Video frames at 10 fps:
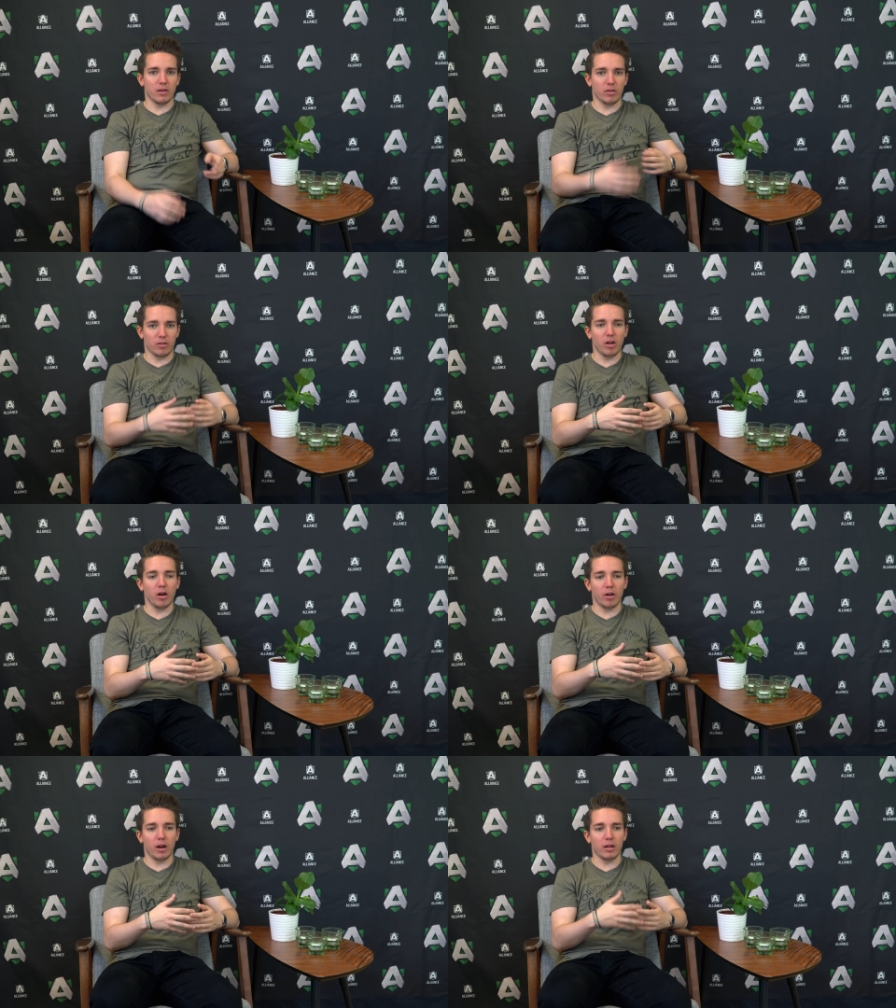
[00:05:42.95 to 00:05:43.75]
if it's
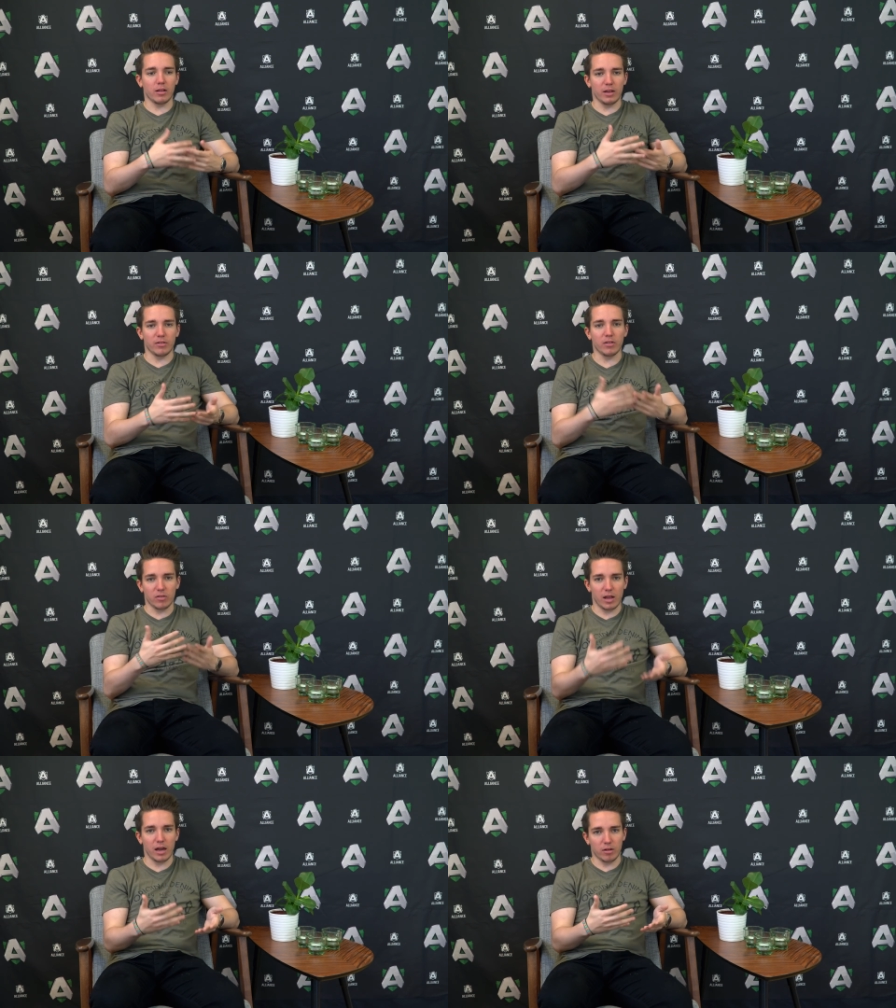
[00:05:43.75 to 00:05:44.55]
not on a decent
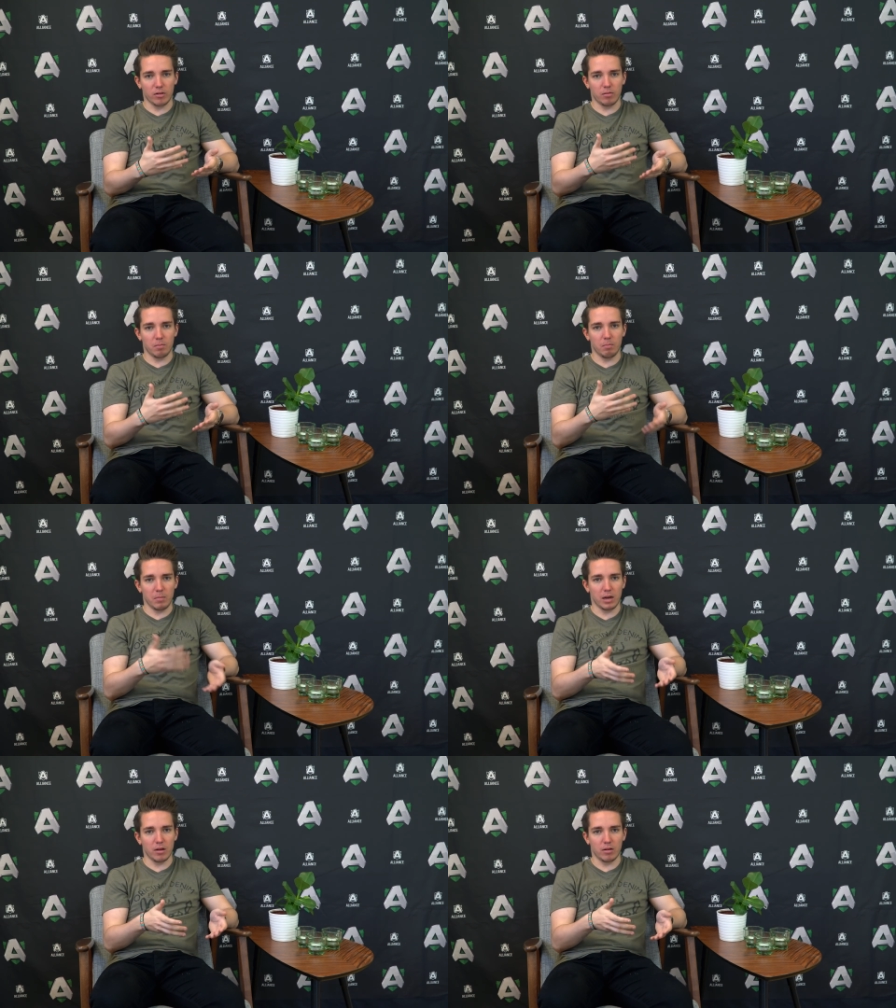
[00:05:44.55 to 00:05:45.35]
statted
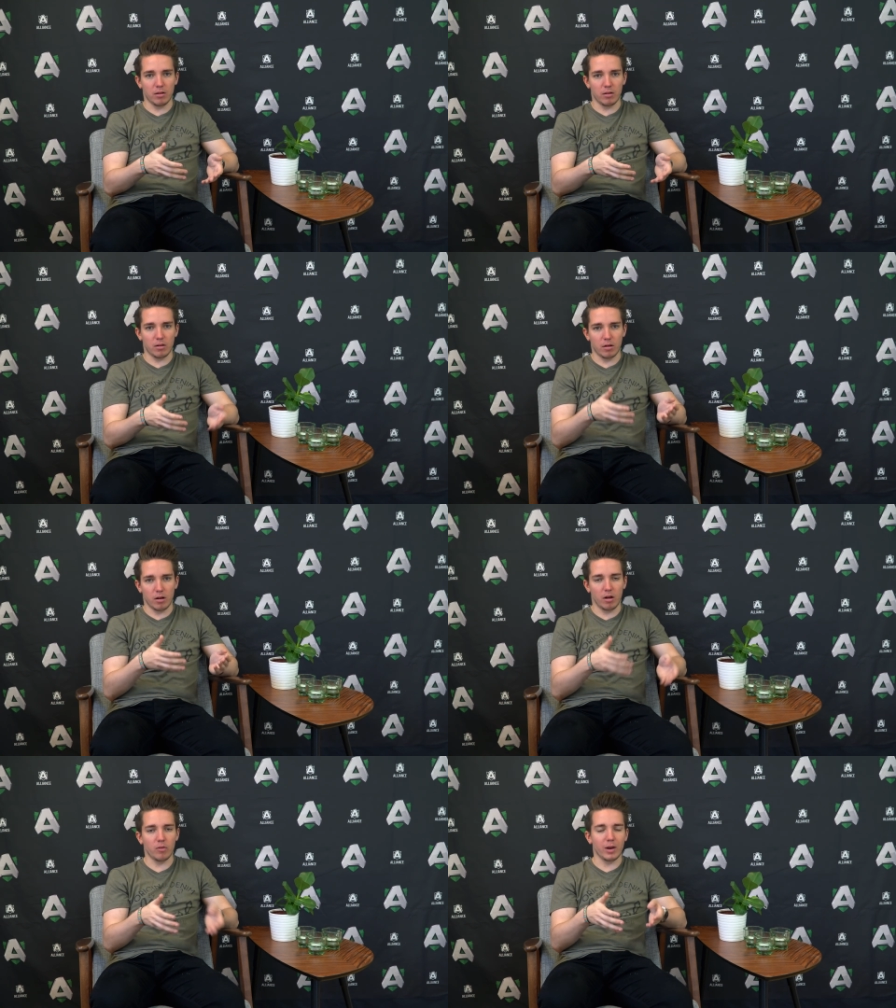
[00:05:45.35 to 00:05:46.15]
minion
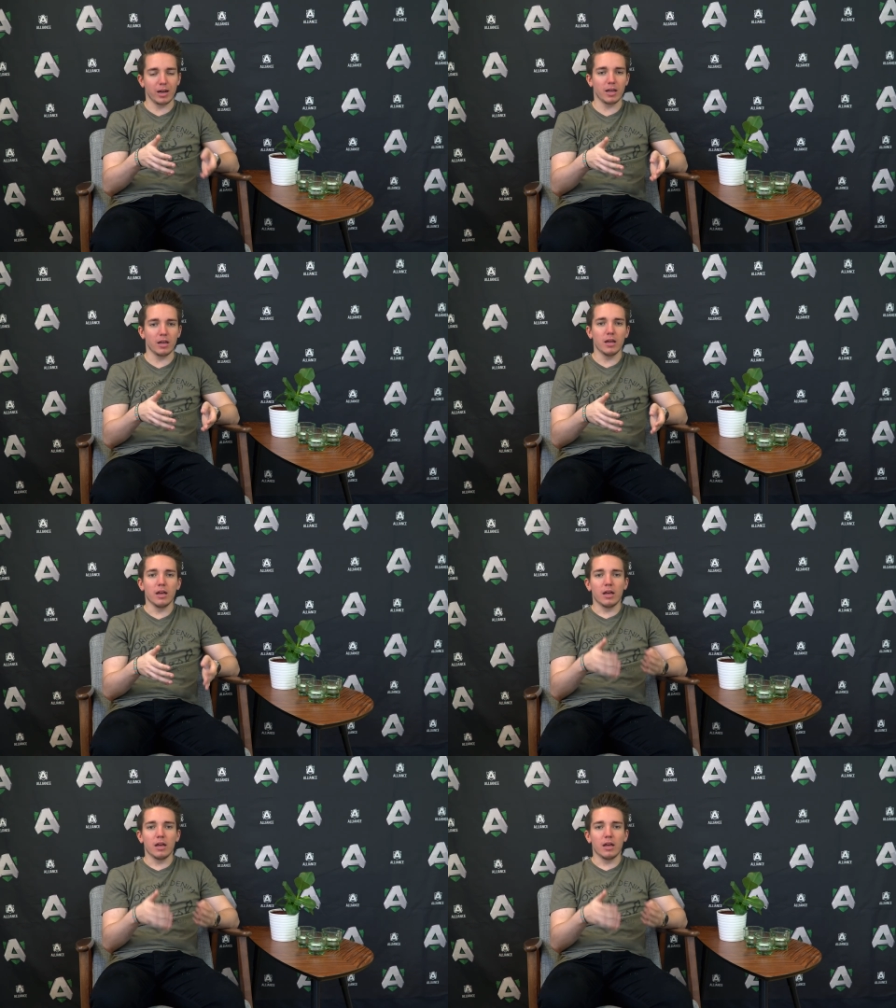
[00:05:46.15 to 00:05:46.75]
already,